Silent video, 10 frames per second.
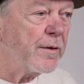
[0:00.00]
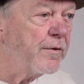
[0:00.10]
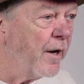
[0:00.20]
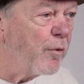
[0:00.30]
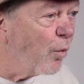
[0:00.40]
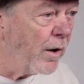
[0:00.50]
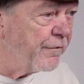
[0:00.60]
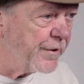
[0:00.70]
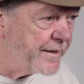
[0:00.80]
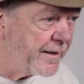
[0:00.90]
#1
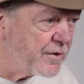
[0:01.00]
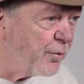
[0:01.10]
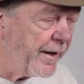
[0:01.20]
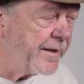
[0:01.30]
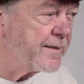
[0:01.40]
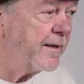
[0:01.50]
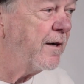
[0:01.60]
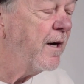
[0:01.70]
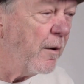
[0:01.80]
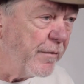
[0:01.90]
for 6 weeks
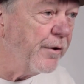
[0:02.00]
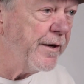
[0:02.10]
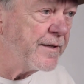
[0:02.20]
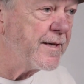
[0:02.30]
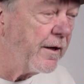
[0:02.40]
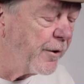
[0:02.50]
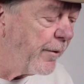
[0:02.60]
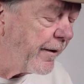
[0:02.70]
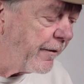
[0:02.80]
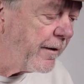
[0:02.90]
and a million-selling record.